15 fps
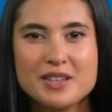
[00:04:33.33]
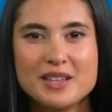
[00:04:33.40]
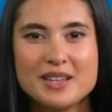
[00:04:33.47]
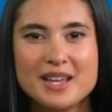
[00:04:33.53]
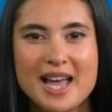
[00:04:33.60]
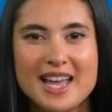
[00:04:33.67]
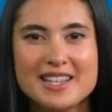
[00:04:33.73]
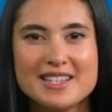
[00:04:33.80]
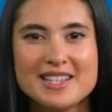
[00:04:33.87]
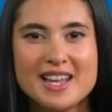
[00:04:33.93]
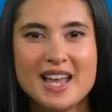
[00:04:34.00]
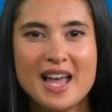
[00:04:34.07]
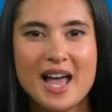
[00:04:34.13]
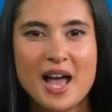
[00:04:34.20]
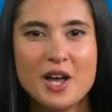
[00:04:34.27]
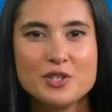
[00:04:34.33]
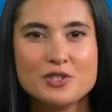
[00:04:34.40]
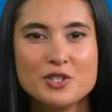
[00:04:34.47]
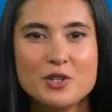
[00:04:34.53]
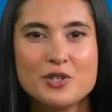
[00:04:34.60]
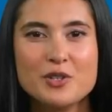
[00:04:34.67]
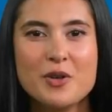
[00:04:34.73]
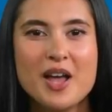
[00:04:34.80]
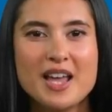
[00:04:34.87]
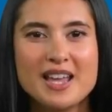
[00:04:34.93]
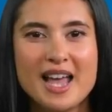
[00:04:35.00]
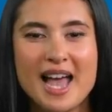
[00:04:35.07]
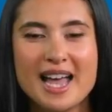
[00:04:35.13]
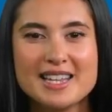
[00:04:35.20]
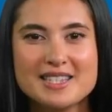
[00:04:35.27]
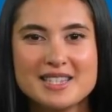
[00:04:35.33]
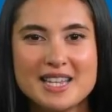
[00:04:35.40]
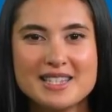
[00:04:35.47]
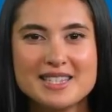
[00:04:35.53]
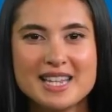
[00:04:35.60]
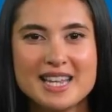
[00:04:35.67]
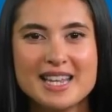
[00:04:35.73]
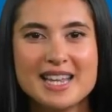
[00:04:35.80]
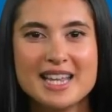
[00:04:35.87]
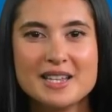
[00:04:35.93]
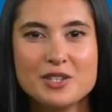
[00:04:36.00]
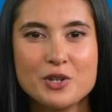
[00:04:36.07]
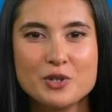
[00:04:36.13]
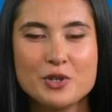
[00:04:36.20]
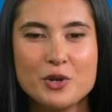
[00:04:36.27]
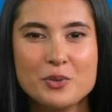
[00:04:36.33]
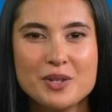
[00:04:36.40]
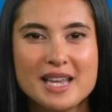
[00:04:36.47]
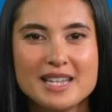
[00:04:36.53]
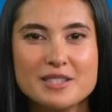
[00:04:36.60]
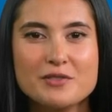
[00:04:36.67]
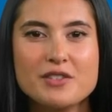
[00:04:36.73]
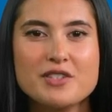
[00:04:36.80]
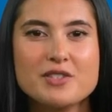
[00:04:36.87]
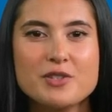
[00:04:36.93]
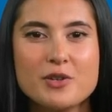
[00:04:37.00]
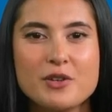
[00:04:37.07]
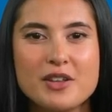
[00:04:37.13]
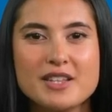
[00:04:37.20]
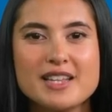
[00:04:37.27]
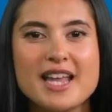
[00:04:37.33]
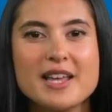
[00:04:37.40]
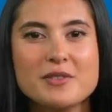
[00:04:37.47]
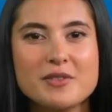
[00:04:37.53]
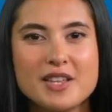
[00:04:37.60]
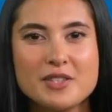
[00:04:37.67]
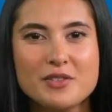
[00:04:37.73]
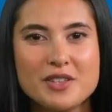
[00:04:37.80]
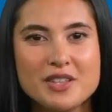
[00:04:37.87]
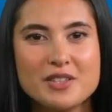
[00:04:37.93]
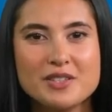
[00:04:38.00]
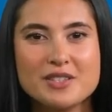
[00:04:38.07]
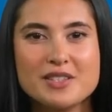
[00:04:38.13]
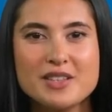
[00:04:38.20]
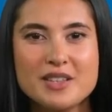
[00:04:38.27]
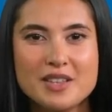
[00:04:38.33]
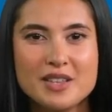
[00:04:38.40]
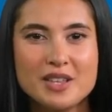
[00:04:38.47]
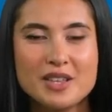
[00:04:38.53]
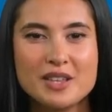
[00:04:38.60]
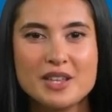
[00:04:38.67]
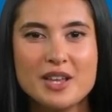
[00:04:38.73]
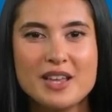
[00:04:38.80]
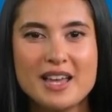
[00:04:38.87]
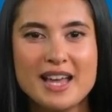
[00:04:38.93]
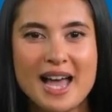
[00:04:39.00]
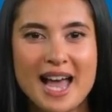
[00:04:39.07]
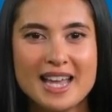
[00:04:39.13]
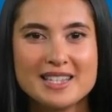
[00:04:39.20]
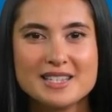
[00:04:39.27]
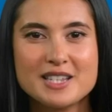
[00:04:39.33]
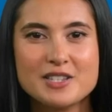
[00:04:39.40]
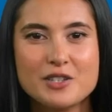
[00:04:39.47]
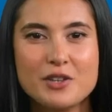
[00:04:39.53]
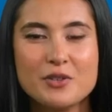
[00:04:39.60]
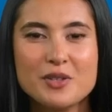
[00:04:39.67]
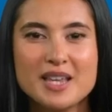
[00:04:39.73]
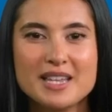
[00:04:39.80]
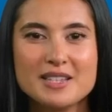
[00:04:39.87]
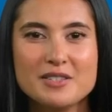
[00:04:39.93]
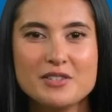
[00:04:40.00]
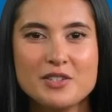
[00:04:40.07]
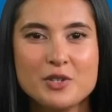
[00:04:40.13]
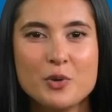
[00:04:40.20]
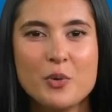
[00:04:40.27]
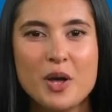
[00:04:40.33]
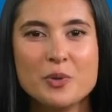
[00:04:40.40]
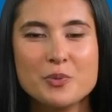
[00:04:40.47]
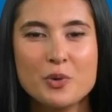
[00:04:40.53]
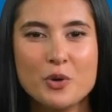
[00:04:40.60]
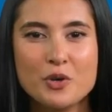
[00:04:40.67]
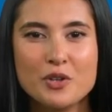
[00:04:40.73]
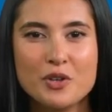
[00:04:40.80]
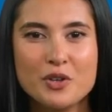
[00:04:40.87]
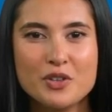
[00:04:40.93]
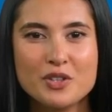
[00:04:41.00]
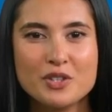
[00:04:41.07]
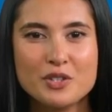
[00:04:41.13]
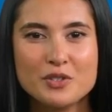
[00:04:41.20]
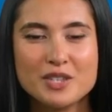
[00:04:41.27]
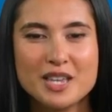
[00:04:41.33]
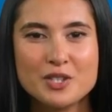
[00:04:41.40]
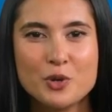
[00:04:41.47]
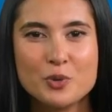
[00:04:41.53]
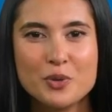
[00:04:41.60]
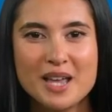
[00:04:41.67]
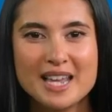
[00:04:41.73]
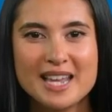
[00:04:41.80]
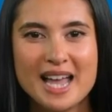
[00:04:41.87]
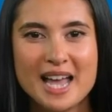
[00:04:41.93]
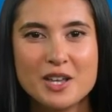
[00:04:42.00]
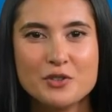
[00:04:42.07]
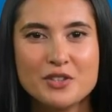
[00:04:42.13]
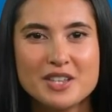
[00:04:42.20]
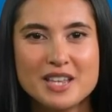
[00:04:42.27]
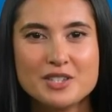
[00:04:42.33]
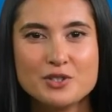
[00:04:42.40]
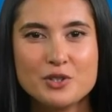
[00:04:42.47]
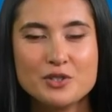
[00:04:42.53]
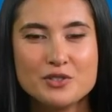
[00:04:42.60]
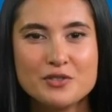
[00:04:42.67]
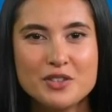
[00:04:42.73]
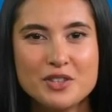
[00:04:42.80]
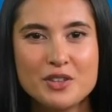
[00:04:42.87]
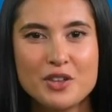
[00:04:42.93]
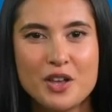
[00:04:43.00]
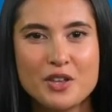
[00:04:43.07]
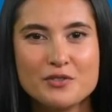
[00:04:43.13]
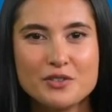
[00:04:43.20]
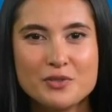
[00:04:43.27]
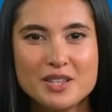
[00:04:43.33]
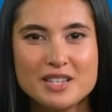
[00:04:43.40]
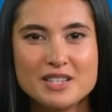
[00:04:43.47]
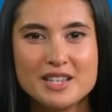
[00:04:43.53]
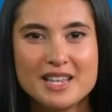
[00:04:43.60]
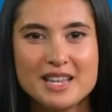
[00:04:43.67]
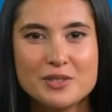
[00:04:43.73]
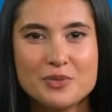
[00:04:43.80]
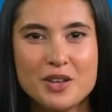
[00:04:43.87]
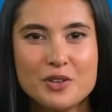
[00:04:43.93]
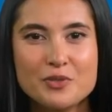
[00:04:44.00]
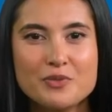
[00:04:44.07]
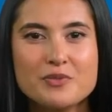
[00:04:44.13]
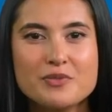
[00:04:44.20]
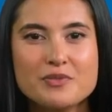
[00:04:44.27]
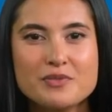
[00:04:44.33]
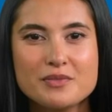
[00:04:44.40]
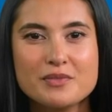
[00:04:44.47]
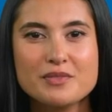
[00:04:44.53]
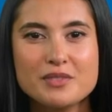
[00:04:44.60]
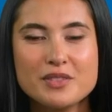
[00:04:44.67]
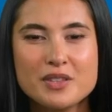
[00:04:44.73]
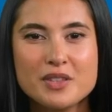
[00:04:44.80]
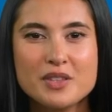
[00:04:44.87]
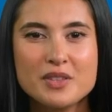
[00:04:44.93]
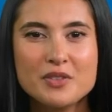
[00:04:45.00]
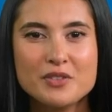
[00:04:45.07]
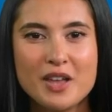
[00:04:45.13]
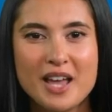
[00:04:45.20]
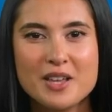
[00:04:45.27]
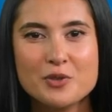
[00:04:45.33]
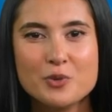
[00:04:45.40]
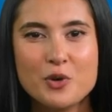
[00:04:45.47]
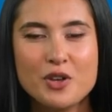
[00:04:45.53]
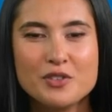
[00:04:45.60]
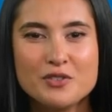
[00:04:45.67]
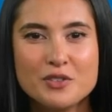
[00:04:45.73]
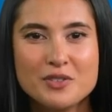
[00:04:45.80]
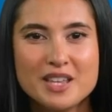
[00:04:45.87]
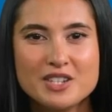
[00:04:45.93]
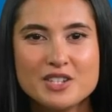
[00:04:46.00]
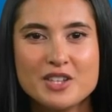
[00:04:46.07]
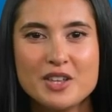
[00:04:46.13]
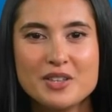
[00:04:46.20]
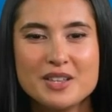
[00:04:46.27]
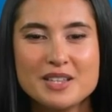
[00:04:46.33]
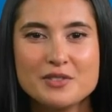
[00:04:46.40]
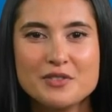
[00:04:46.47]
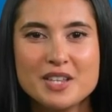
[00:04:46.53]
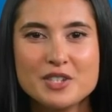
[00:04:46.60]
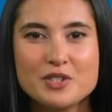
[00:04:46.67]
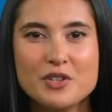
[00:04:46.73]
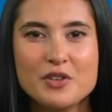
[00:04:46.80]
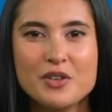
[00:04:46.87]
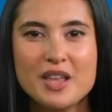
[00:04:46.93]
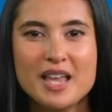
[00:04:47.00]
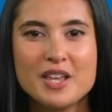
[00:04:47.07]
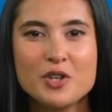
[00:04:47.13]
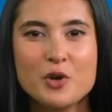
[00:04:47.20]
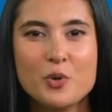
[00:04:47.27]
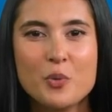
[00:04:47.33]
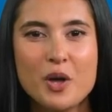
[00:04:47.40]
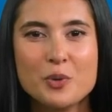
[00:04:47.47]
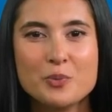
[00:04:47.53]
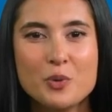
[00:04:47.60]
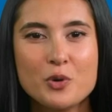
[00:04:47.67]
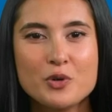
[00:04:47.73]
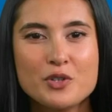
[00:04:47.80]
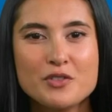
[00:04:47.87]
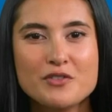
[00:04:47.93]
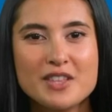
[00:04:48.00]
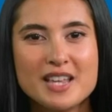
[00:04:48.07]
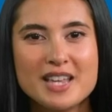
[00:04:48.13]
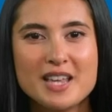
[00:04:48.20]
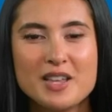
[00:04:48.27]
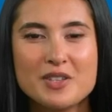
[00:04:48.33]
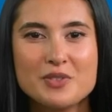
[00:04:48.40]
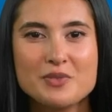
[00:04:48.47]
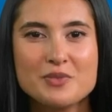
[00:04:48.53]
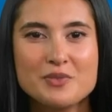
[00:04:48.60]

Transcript: Next, I'll show you how to access and email your leads for storage and later use. You can access your leads through the web portal using the link and credentials from your confirmation email. Find more information on this feature in our web portal video.